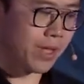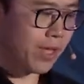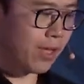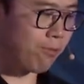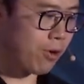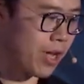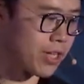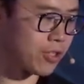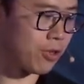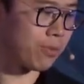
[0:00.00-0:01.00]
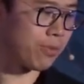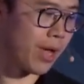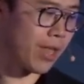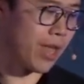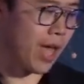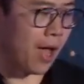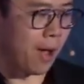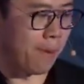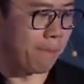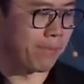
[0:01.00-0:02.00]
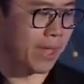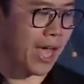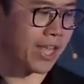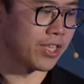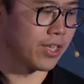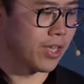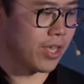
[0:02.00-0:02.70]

if we assume at